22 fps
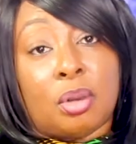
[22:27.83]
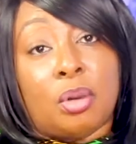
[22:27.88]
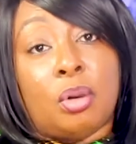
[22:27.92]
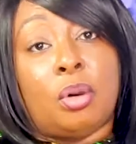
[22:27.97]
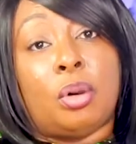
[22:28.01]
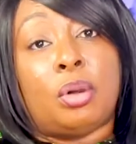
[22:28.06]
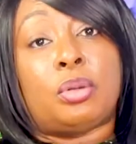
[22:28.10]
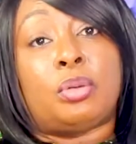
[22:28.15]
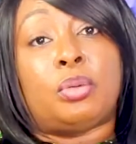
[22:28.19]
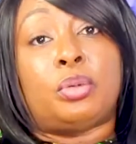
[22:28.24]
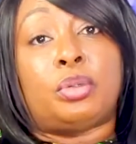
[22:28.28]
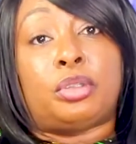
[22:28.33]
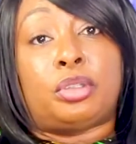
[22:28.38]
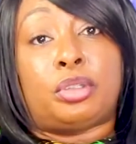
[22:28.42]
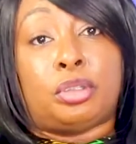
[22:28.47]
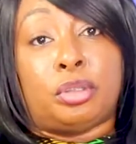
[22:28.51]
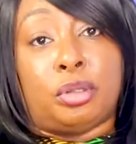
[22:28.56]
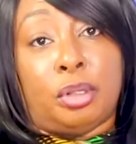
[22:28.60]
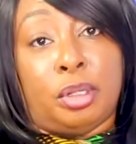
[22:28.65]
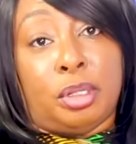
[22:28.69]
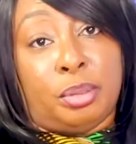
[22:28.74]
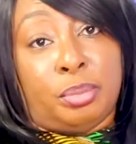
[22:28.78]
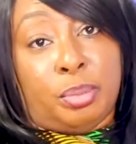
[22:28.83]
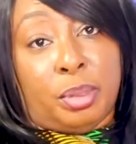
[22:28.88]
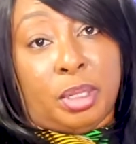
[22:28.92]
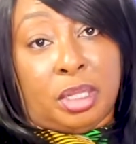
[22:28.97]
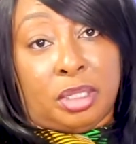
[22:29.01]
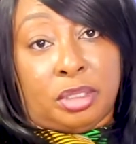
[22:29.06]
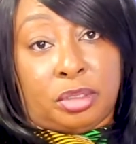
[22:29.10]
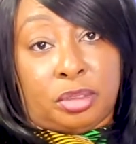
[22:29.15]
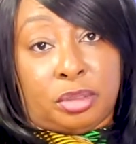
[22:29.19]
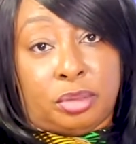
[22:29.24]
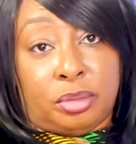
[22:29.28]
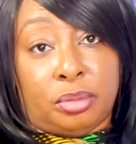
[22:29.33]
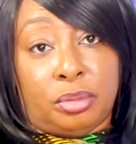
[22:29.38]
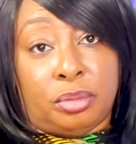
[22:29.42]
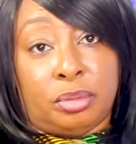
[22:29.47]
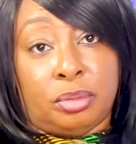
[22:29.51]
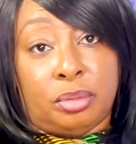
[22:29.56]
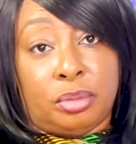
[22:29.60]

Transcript: God will surely bless you.